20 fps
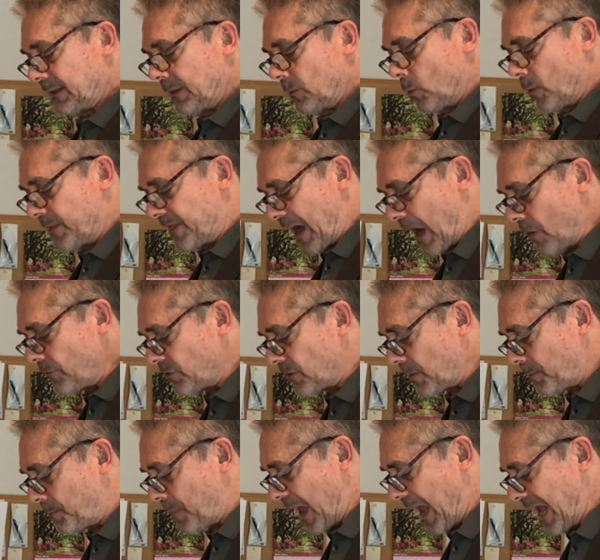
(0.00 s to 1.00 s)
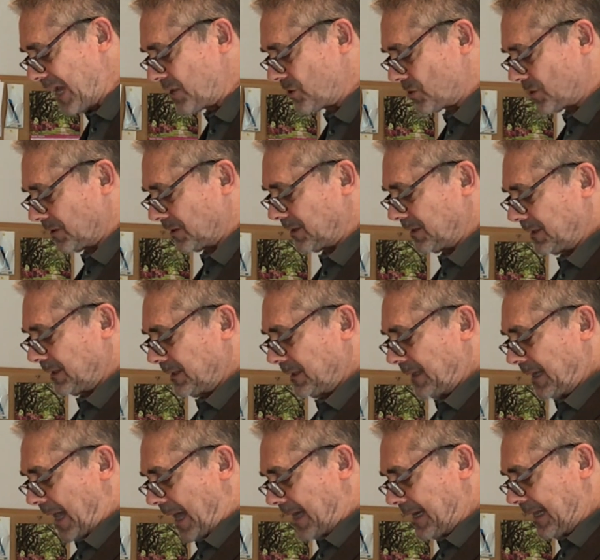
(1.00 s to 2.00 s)
Without the patient
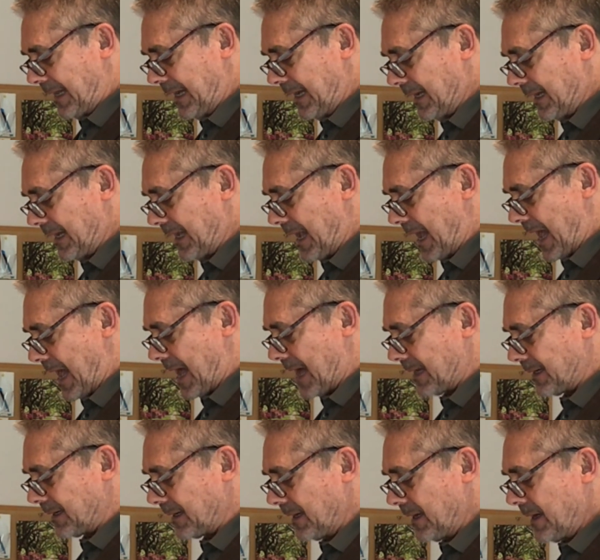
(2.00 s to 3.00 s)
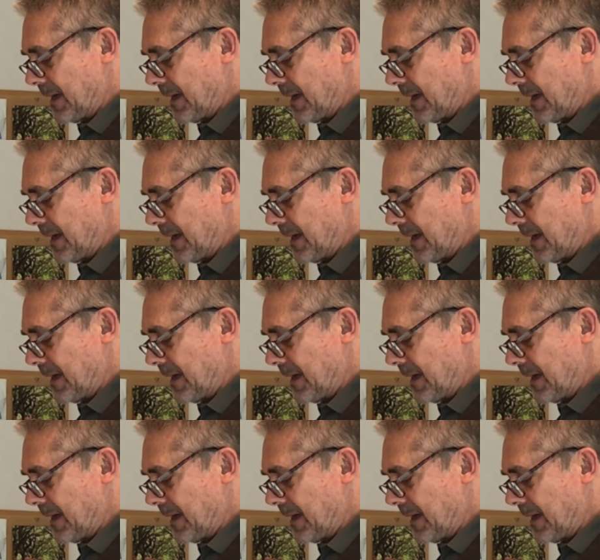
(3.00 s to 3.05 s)
and healing hand